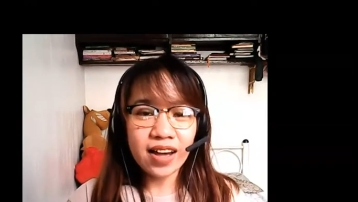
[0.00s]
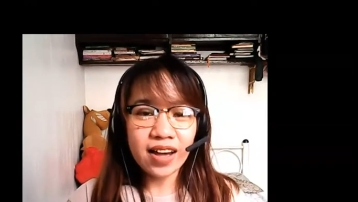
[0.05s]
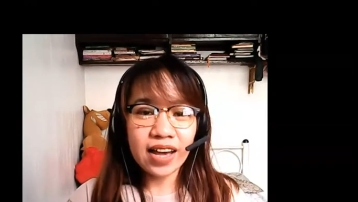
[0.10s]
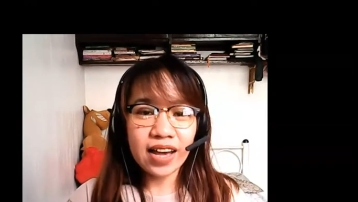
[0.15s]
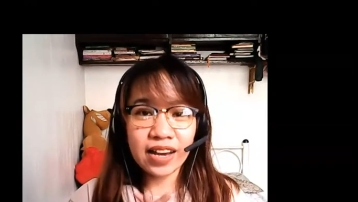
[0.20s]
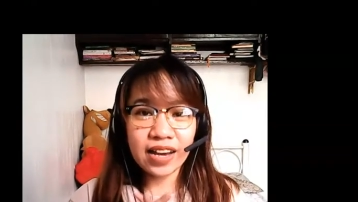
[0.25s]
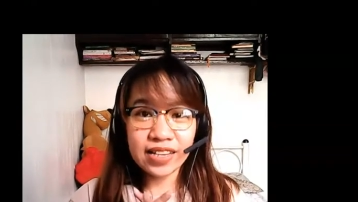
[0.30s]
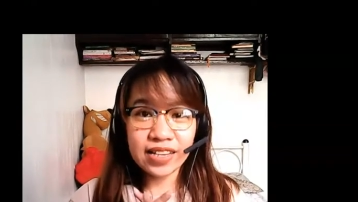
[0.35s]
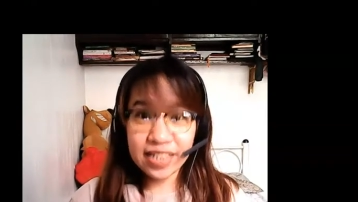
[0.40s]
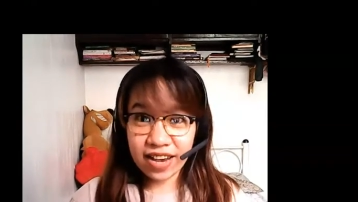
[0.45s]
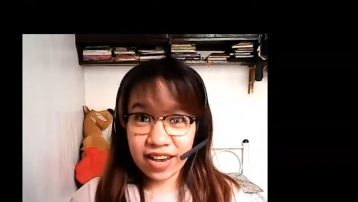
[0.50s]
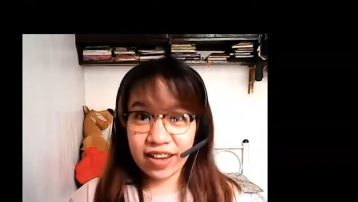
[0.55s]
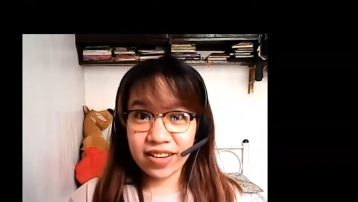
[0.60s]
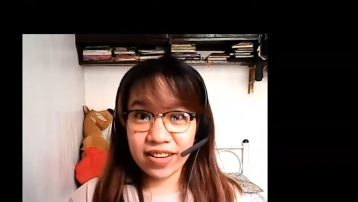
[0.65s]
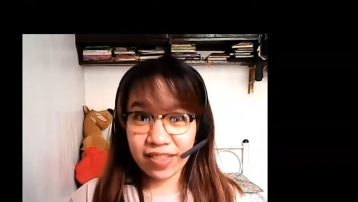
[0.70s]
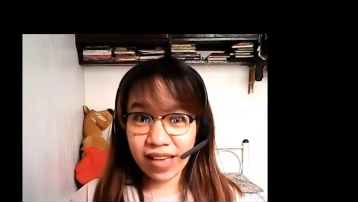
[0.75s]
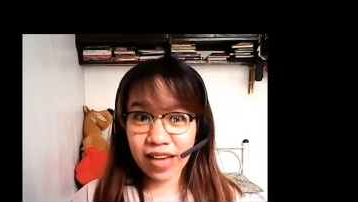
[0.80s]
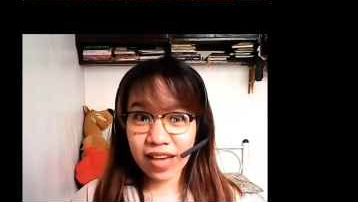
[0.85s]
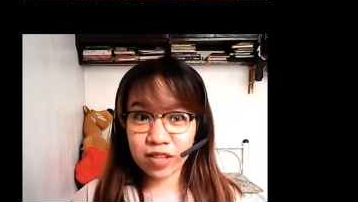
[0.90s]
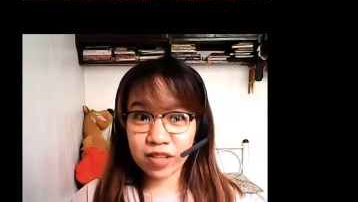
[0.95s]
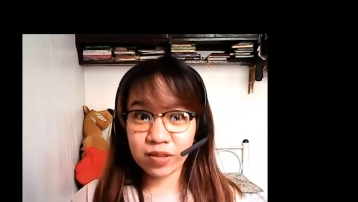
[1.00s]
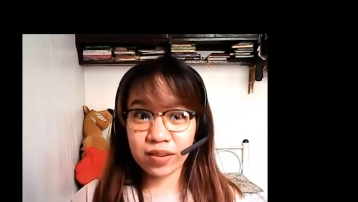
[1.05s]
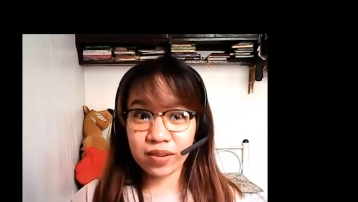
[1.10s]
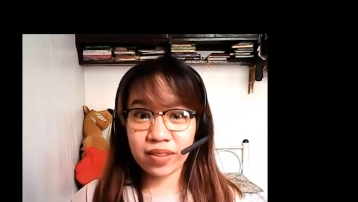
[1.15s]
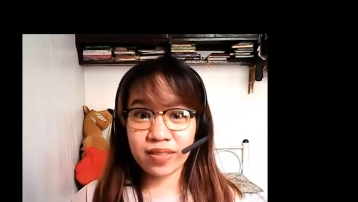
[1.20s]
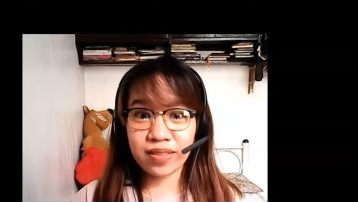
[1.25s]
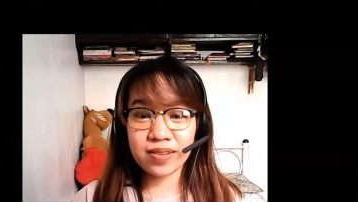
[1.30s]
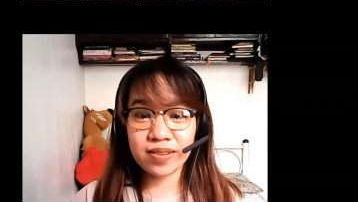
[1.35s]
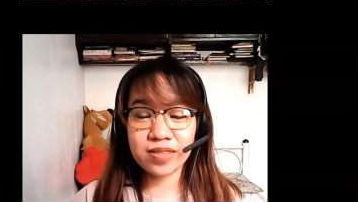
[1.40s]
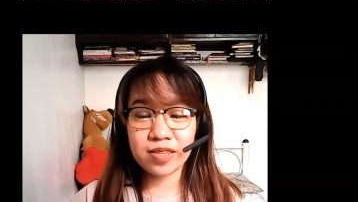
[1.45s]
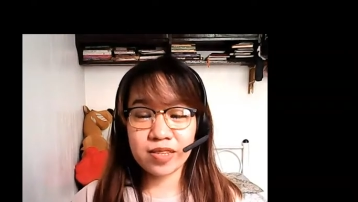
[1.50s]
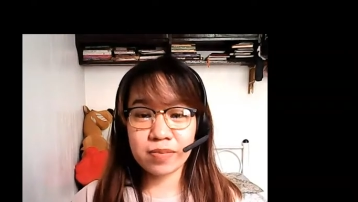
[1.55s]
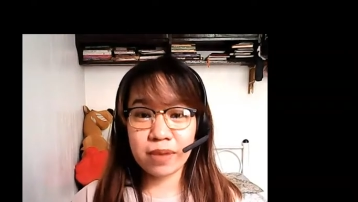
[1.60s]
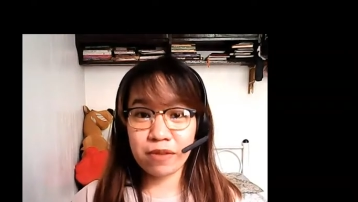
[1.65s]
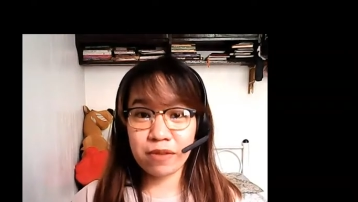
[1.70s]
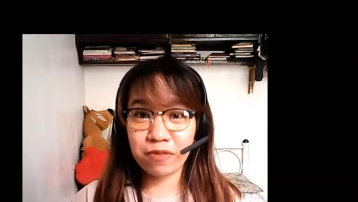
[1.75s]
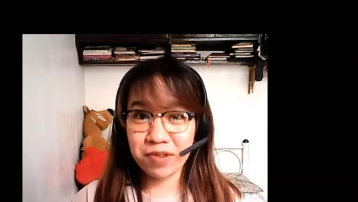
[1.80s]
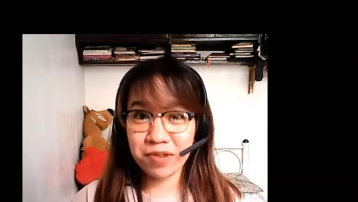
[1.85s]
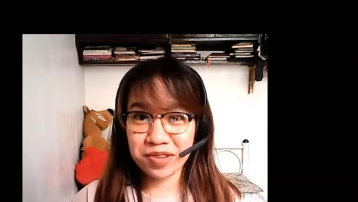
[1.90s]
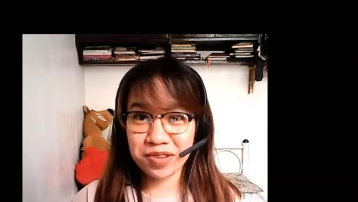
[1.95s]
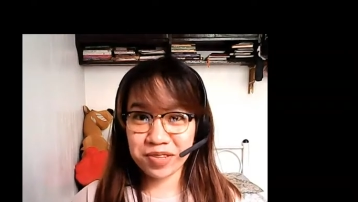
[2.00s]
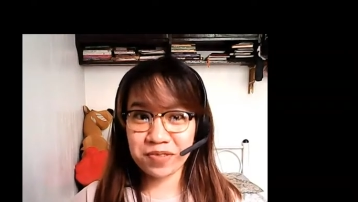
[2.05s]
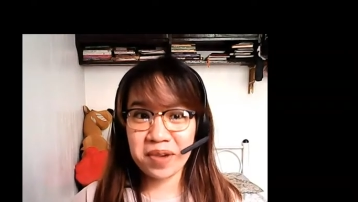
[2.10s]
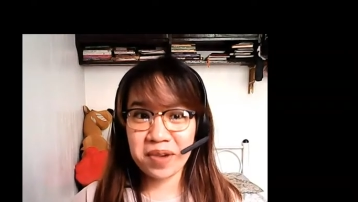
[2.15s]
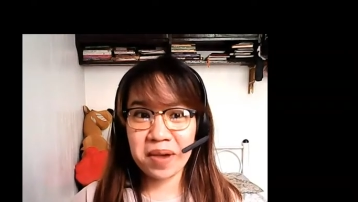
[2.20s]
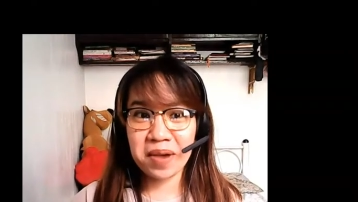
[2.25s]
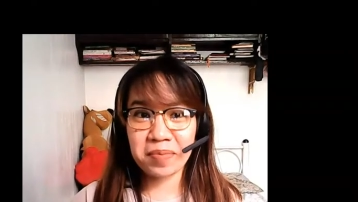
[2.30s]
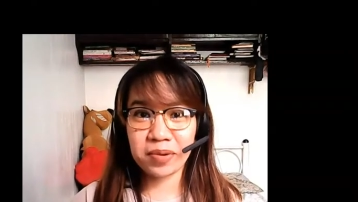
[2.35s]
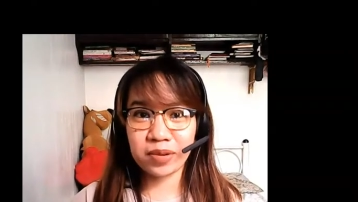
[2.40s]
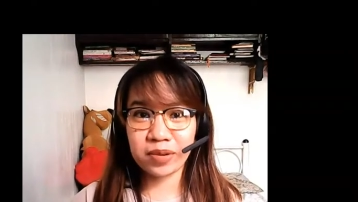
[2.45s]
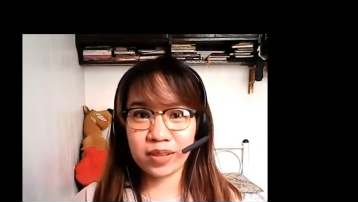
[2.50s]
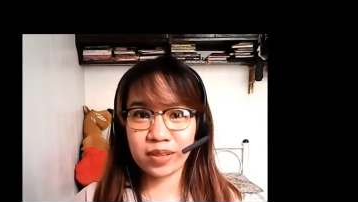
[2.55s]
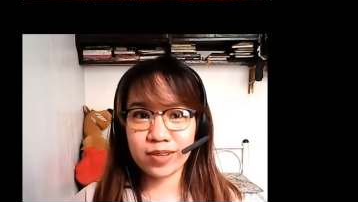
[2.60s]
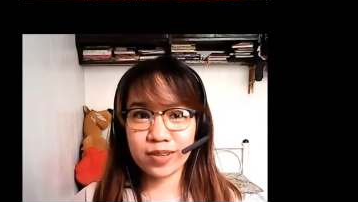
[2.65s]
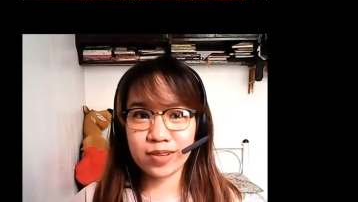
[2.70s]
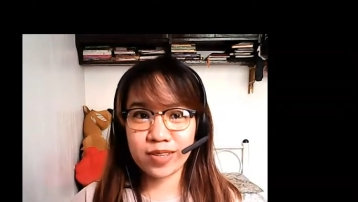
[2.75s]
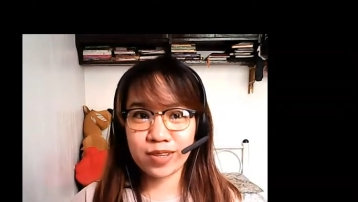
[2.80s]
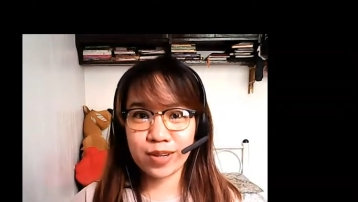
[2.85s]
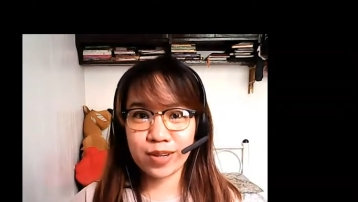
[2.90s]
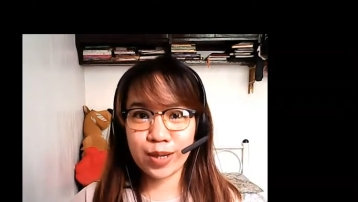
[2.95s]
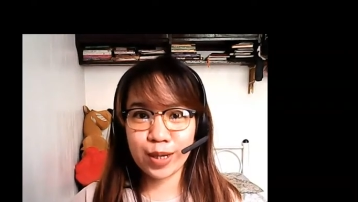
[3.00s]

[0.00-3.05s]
Yeah, actually this is my first grammar lesson,